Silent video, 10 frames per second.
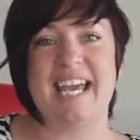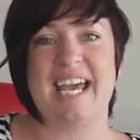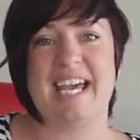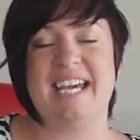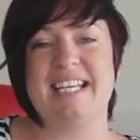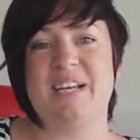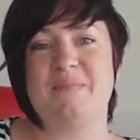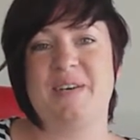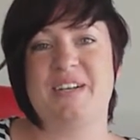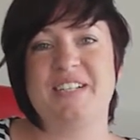and
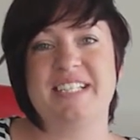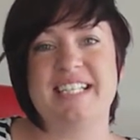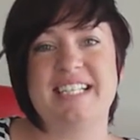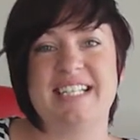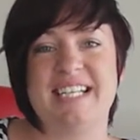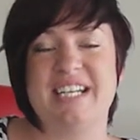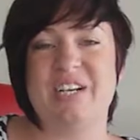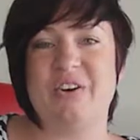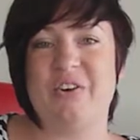I'm currently studying